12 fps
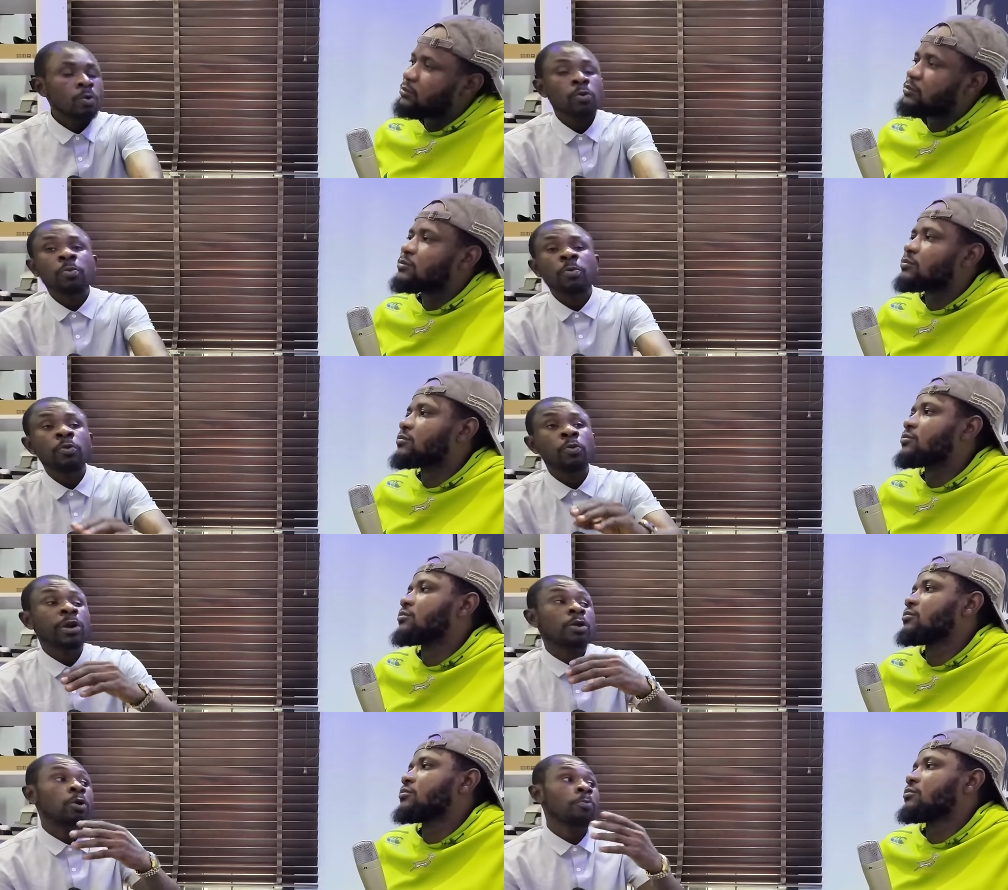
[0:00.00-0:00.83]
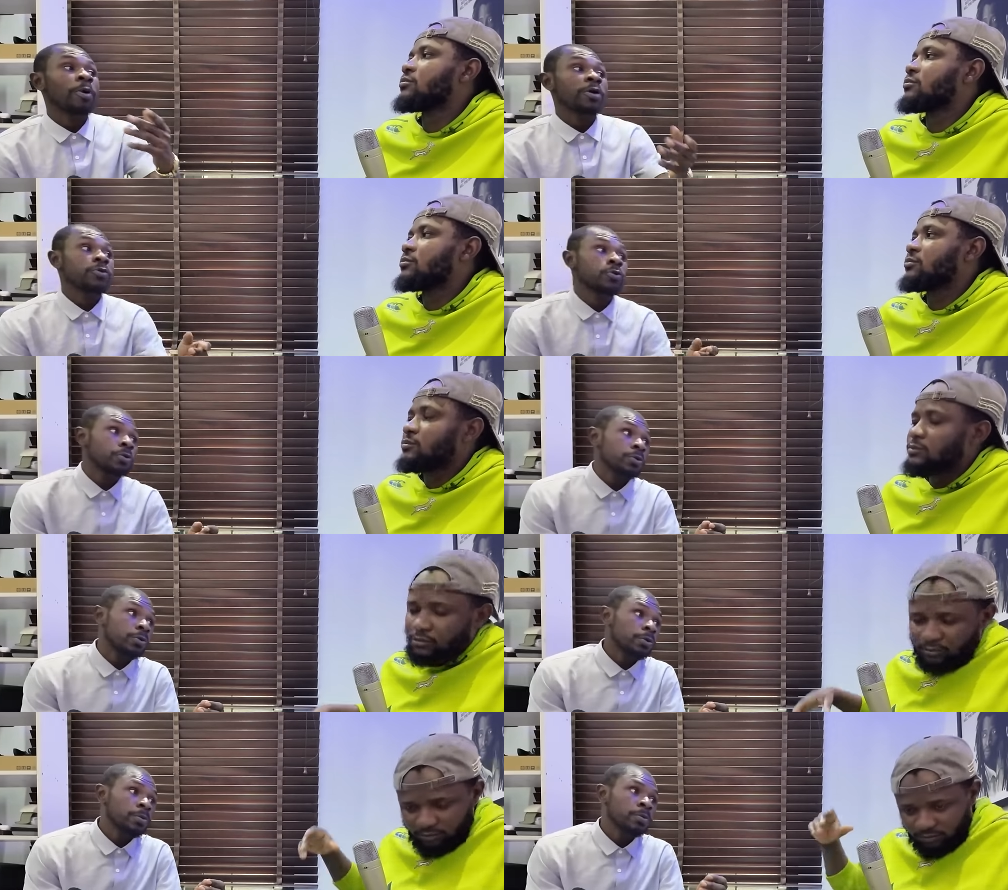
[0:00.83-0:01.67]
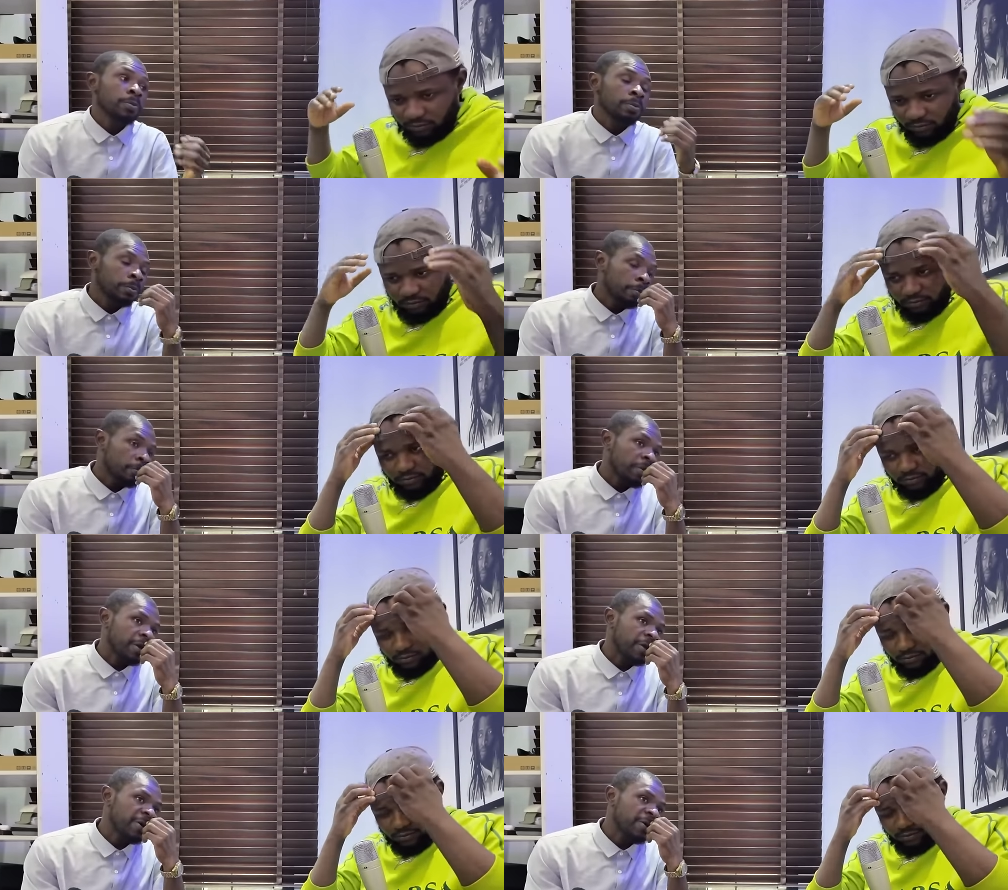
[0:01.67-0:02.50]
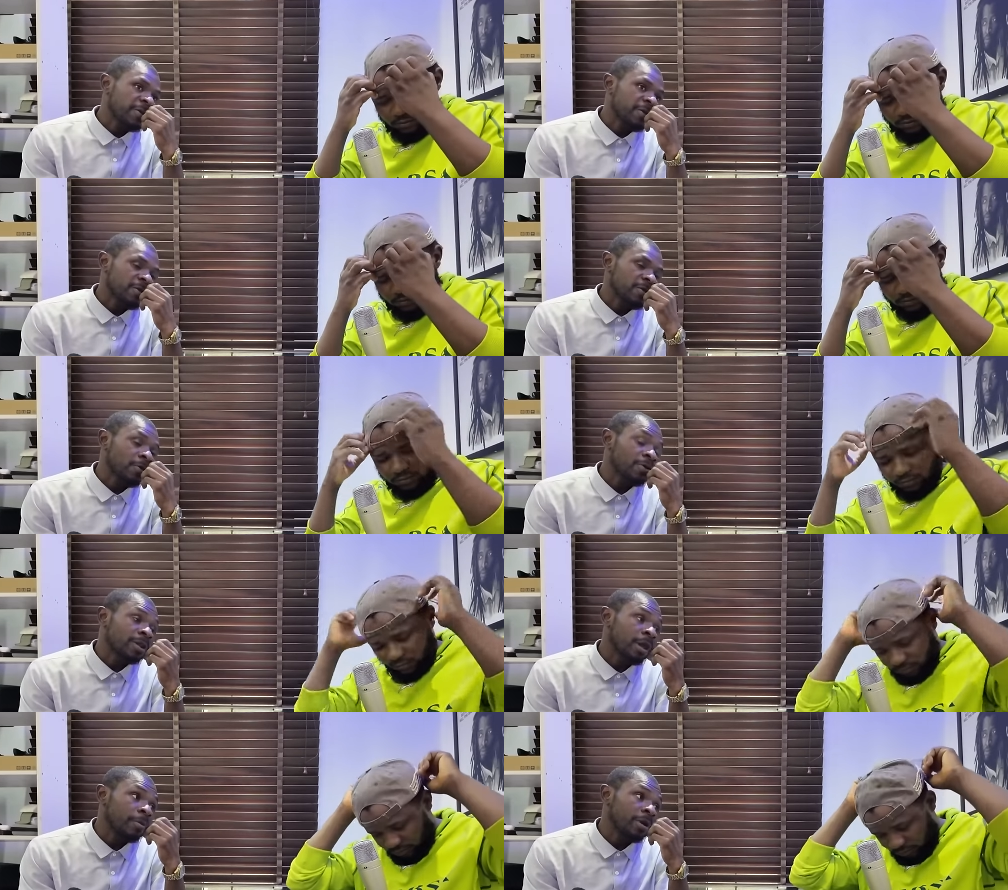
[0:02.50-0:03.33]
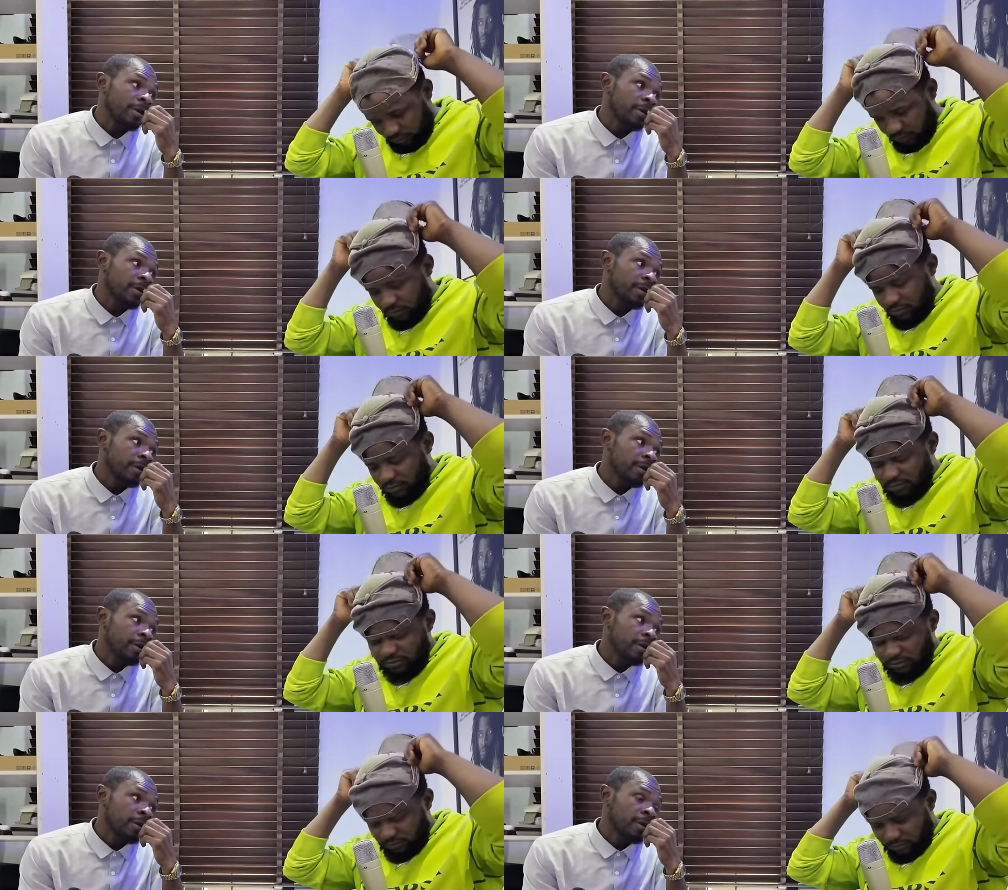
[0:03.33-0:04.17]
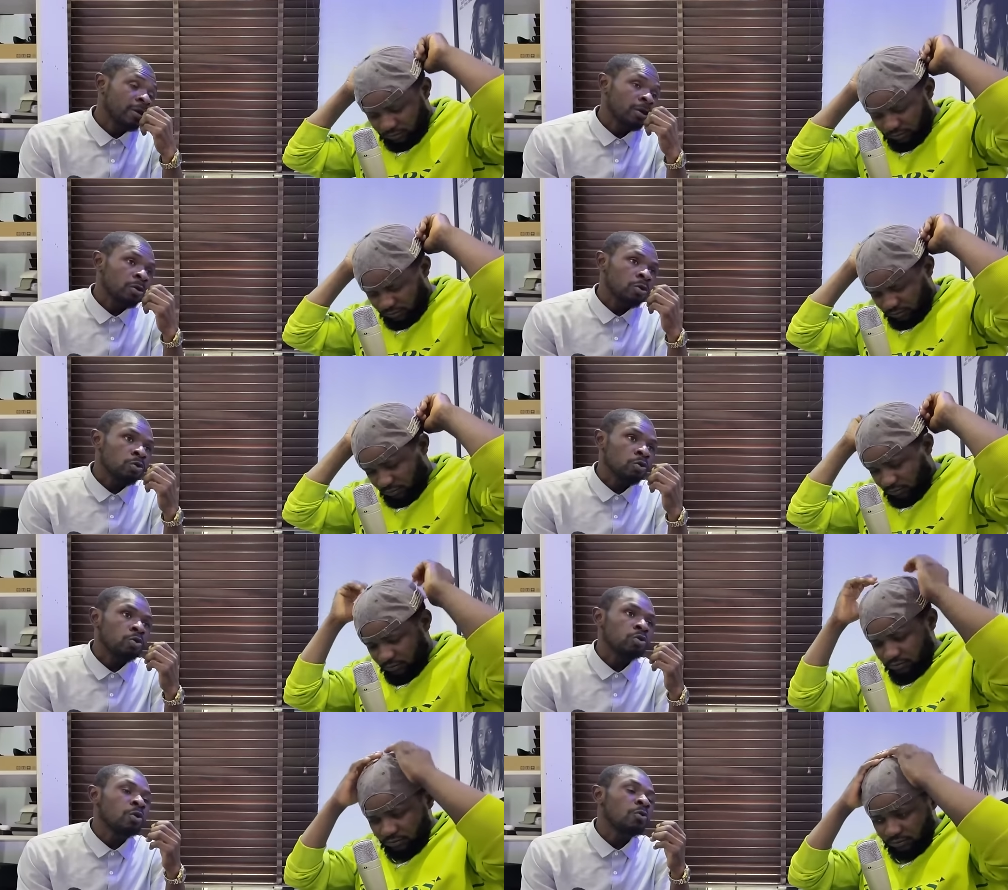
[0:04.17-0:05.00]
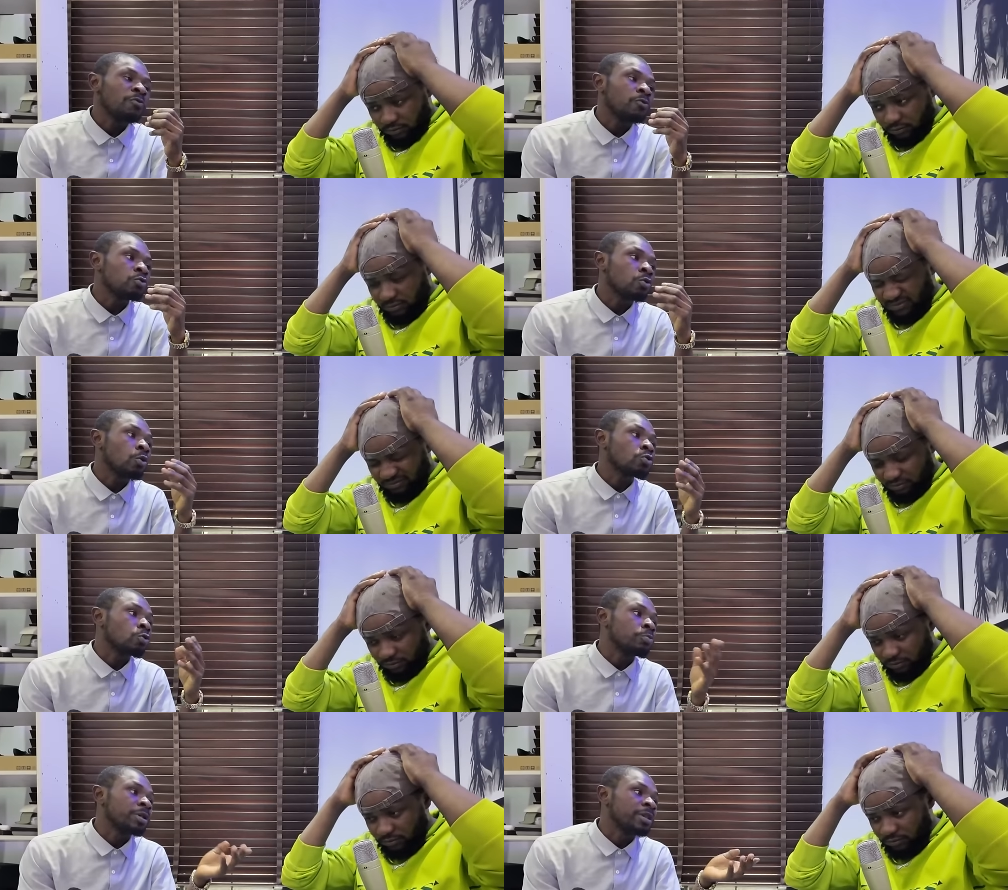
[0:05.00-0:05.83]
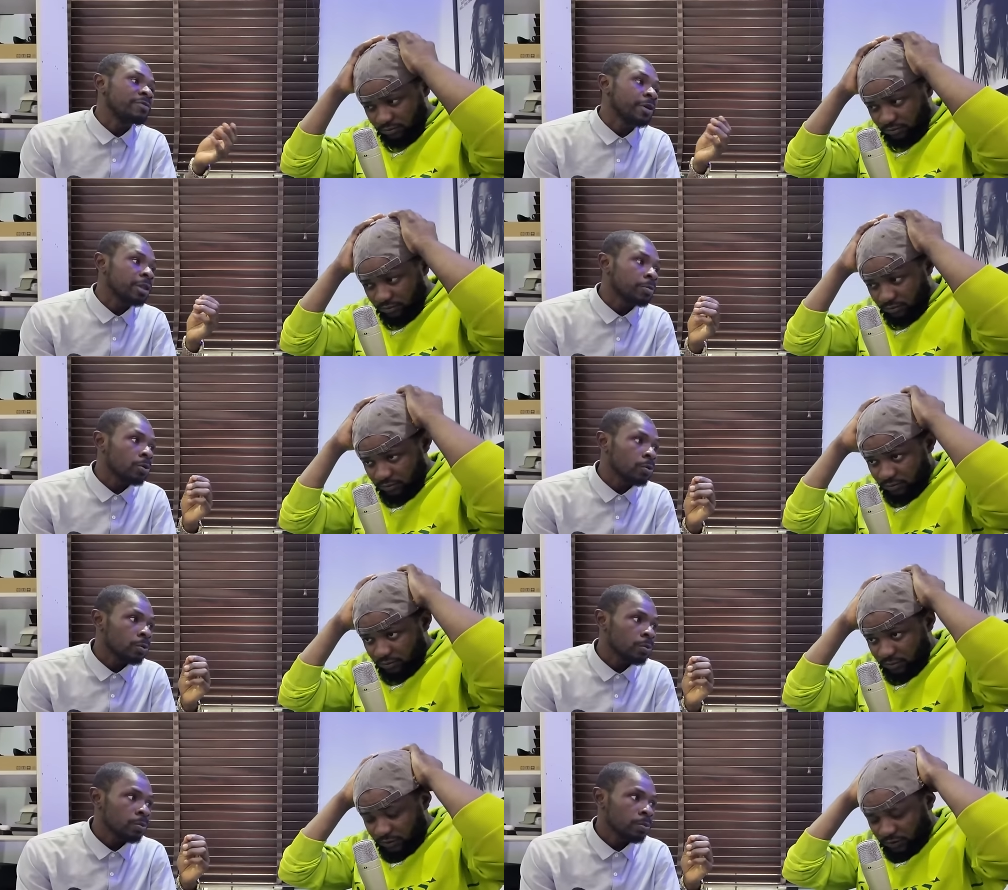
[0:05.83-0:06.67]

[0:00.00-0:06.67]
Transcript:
Speaker 1: Those people we call pastors, because sometimes eh, you don't even know what to believe anymore.